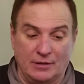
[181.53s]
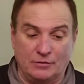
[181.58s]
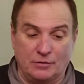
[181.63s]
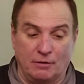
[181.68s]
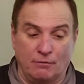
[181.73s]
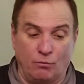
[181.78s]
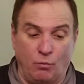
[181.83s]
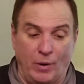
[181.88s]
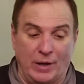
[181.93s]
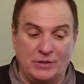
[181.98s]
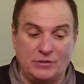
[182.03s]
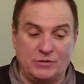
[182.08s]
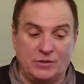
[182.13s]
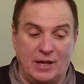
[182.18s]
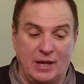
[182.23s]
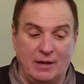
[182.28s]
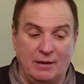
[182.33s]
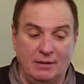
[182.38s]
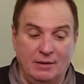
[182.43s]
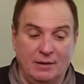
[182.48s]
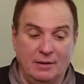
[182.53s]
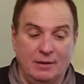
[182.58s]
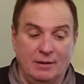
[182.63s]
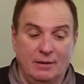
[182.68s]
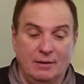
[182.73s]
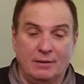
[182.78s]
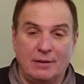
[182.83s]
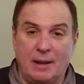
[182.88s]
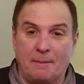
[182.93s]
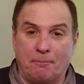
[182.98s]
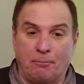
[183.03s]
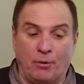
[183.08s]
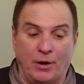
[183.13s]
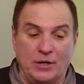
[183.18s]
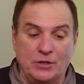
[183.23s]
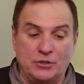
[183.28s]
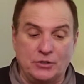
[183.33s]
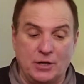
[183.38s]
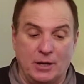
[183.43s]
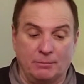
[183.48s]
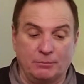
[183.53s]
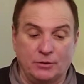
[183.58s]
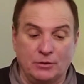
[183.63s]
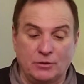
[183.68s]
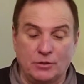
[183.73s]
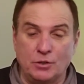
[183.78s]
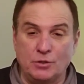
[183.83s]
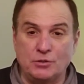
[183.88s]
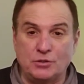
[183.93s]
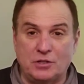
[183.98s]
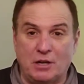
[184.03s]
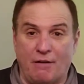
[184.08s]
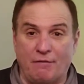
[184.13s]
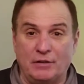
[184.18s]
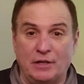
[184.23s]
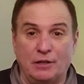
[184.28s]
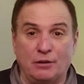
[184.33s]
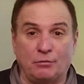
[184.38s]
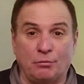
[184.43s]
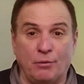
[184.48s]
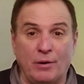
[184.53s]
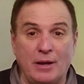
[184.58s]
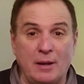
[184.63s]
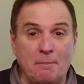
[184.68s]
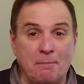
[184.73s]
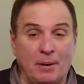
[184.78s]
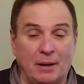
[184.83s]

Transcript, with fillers: as of Wednesday, that price jumped to 273.